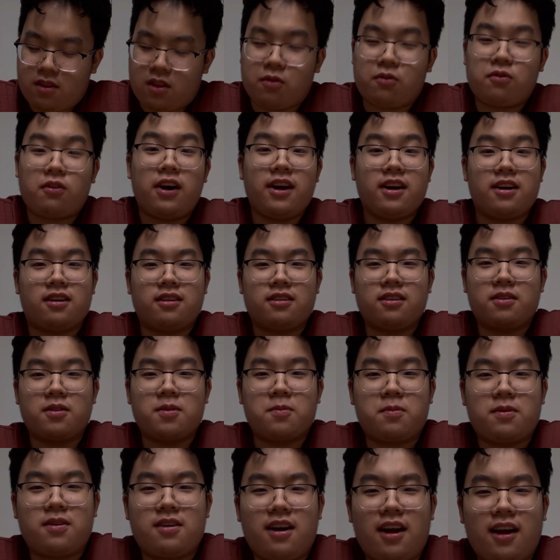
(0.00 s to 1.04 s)
friend of the
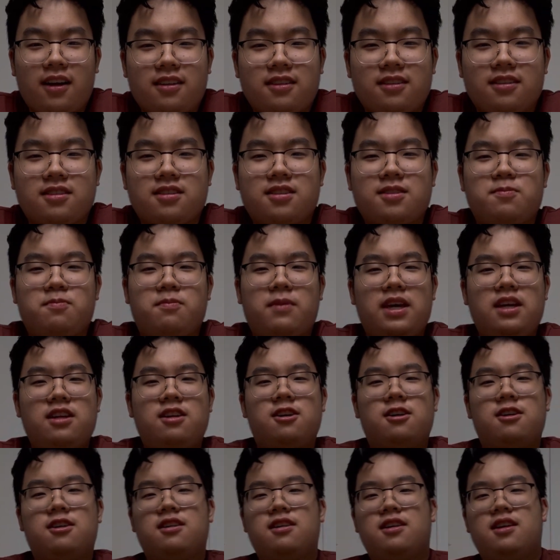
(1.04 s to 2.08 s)
protagonist.
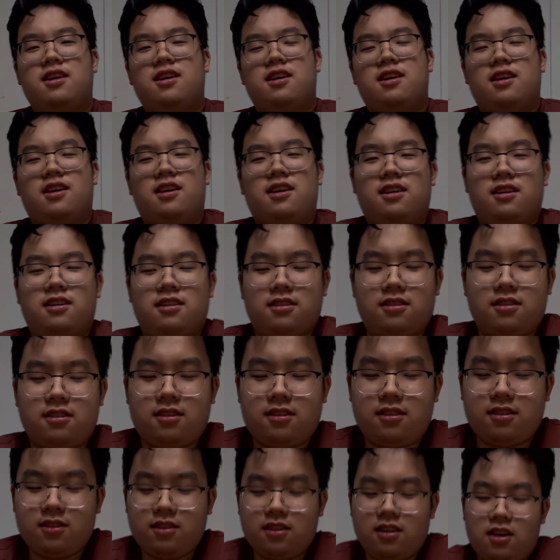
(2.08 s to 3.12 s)
Mater
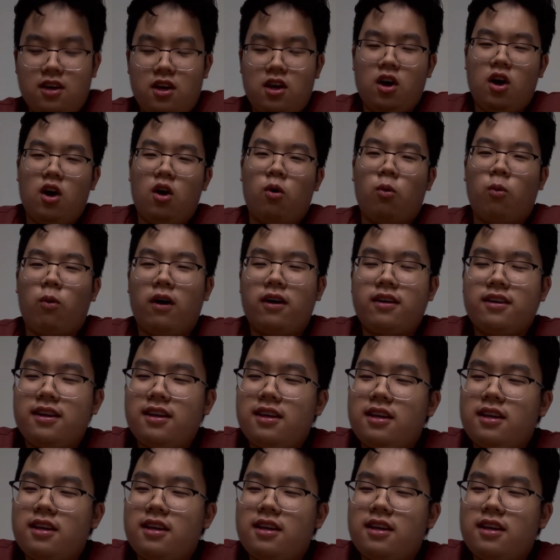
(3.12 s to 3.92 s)
is what